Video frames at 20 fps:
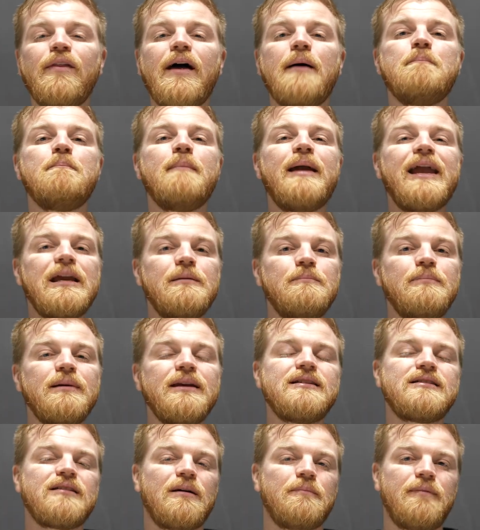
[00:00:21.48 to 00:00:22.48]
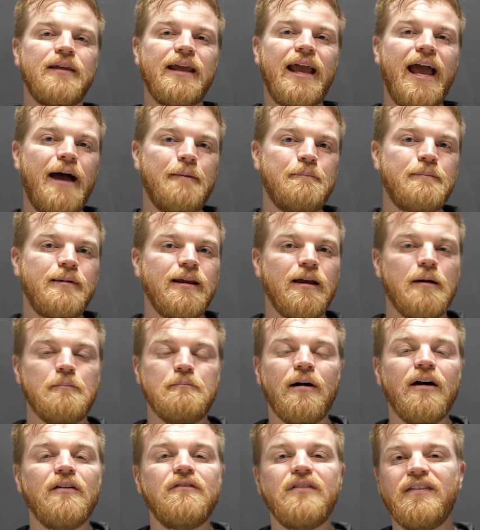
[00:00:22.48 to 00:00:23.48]
that may be something happening
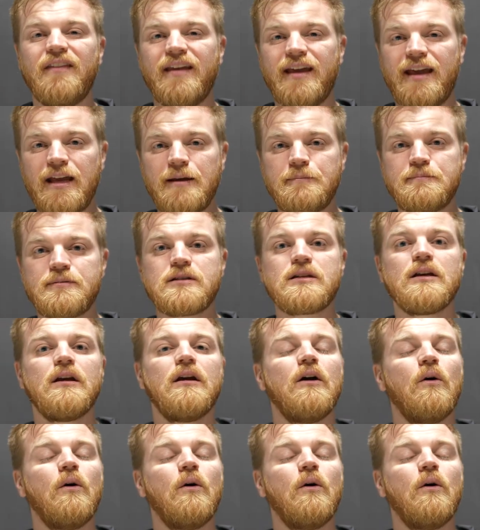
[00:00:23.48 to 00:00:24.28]
above in the hips.